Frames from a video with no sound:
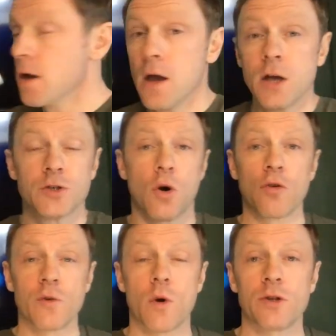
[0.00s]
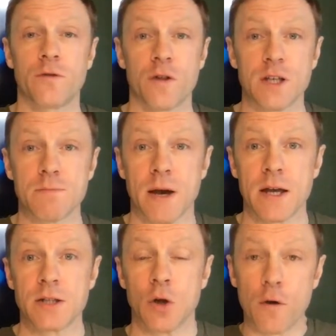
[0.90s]
So all around the world, you've got these
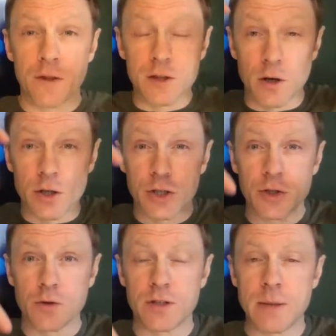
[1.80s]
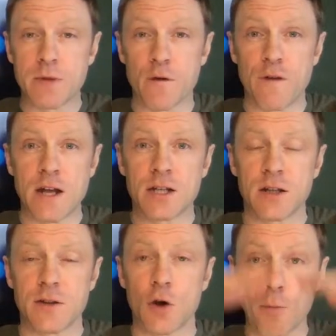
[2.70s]
mines, and often they dug so deep that eventually
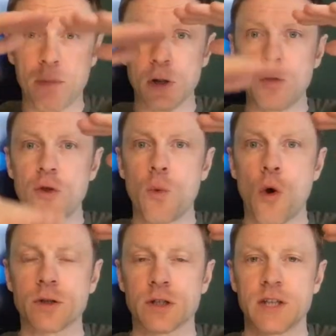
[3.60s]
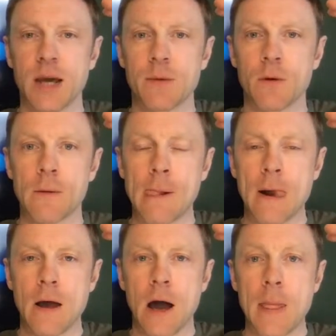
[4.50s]
they got below the water table.
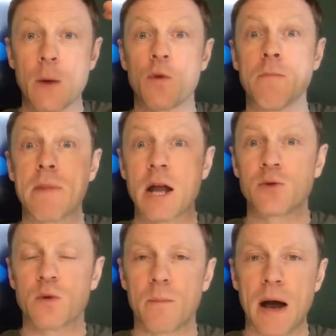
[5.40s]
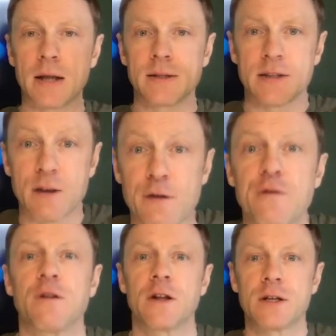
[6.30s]
And then when the mines were abandoned, they
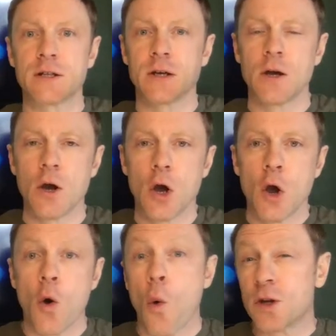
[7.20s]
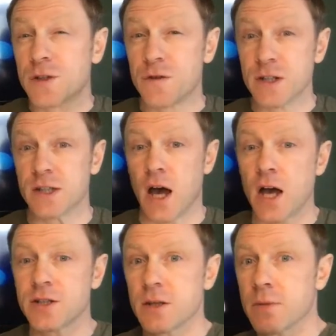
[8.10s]
flooded, which is
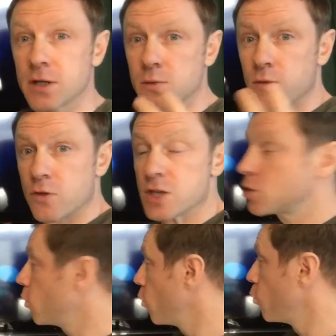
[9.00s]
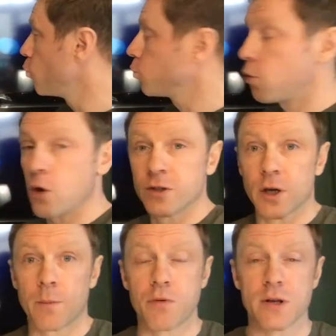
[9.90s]
fantastic because this cold water
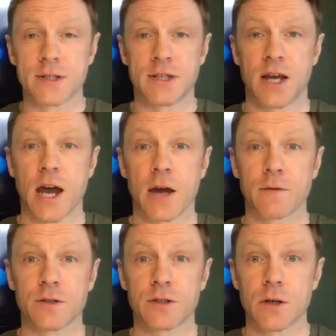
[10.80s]
preserves